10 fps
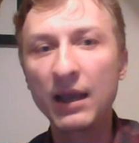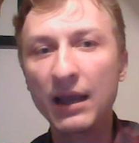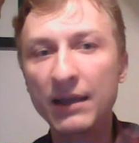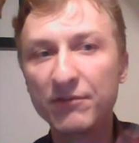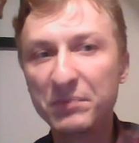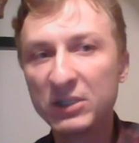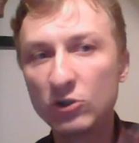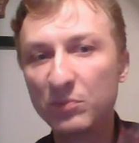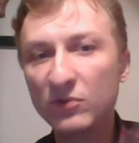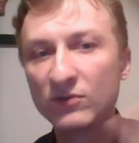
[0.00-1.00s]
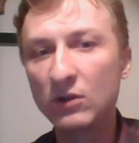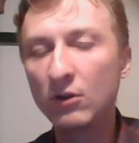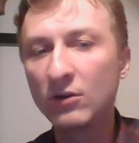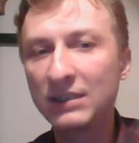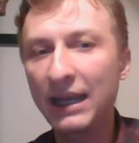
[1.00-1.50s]
If bishop moves on
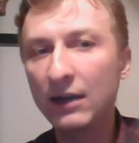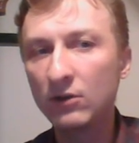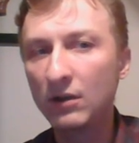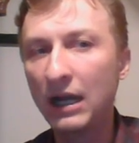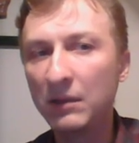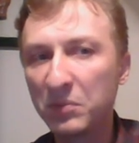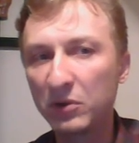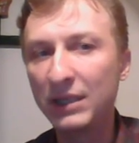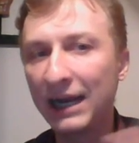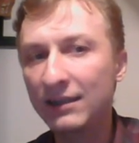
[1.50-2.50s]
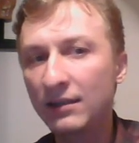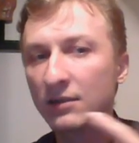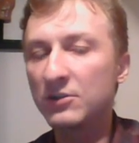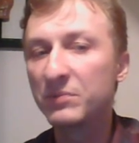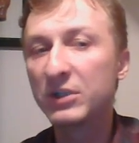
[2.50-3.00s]
long diagonal unprotected,
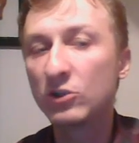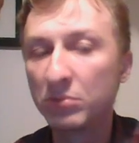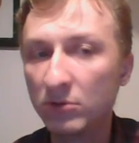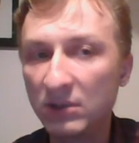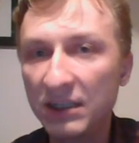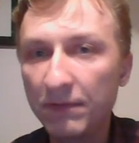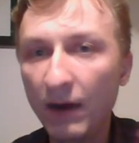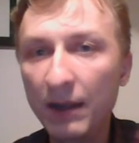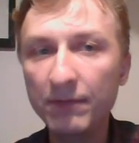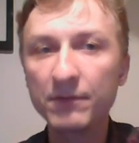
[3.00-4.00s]
there's bishop to d5,